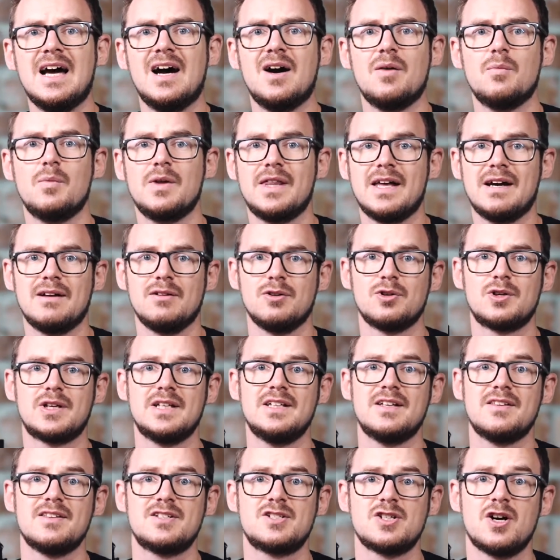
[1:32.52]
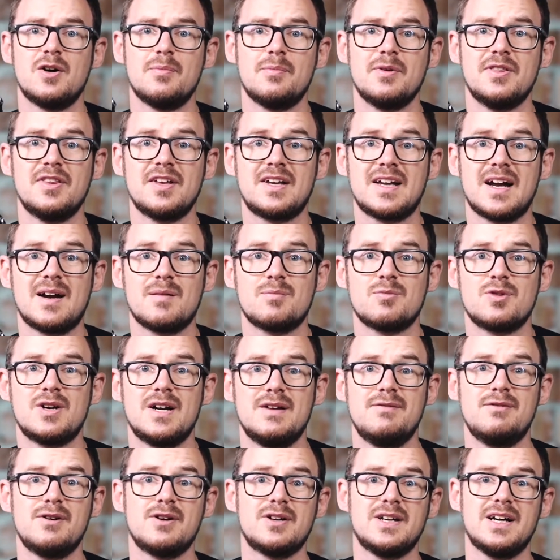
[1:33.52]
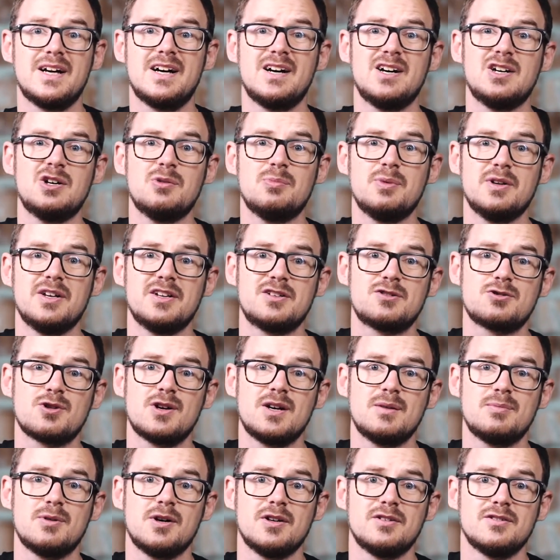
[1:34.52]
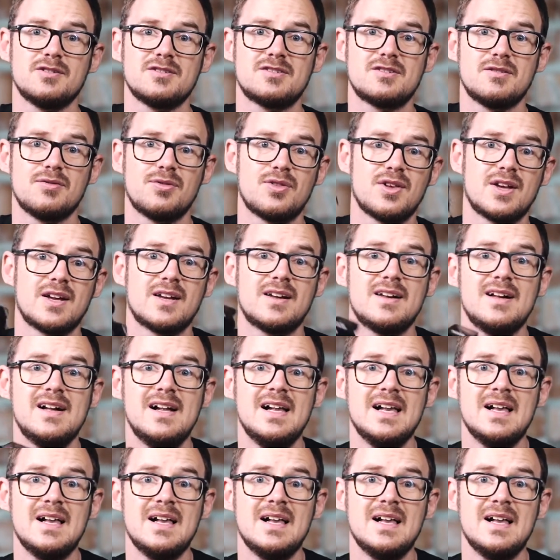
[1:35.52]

without looking at the top of the camera if you've got it high up on a tripod or something.